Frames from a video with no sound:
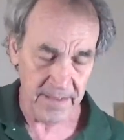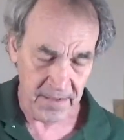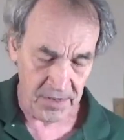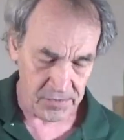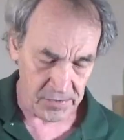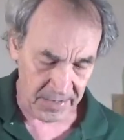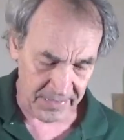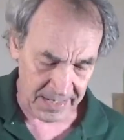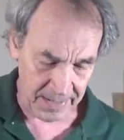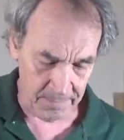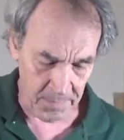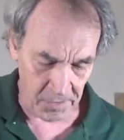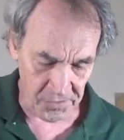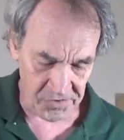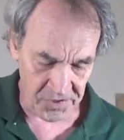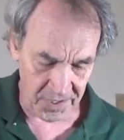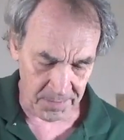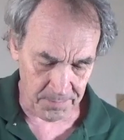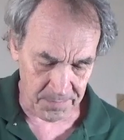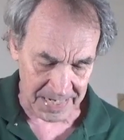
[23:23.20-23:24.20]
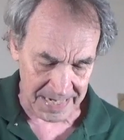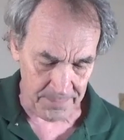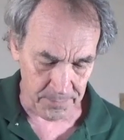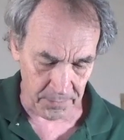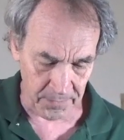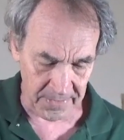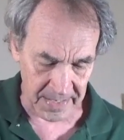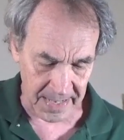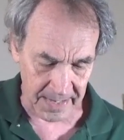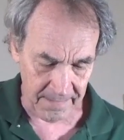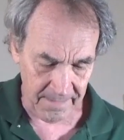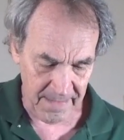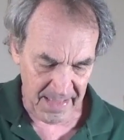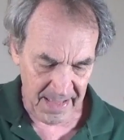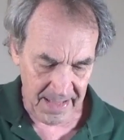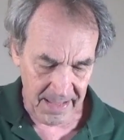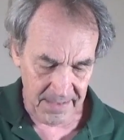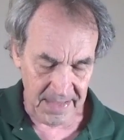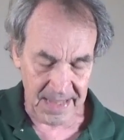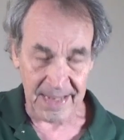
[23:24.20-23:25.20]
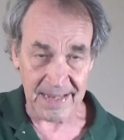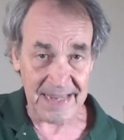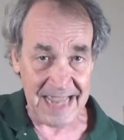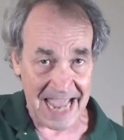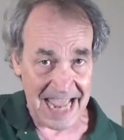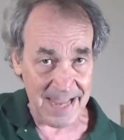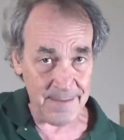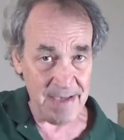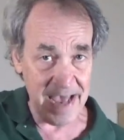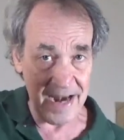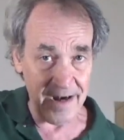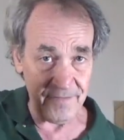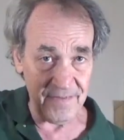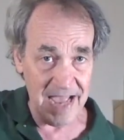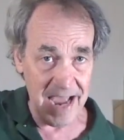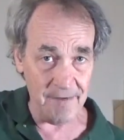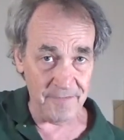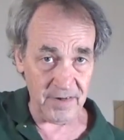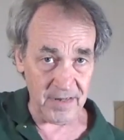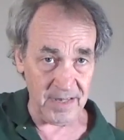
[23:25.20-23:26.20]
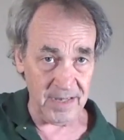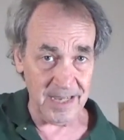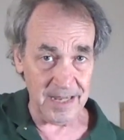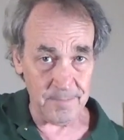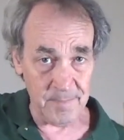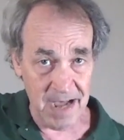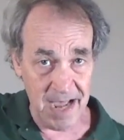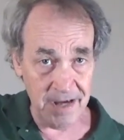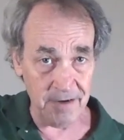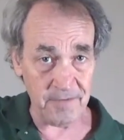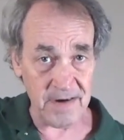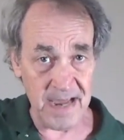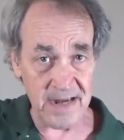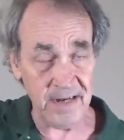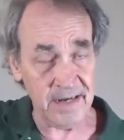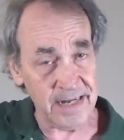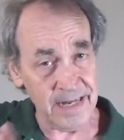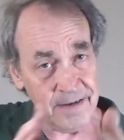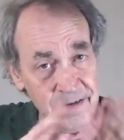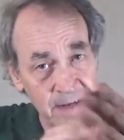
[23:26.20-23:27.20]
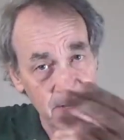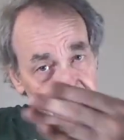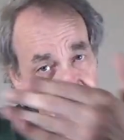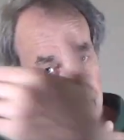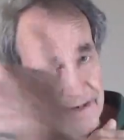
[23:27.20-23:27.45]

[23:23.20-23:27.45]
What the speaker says: So I think most of the people that came out of Africa and migrated and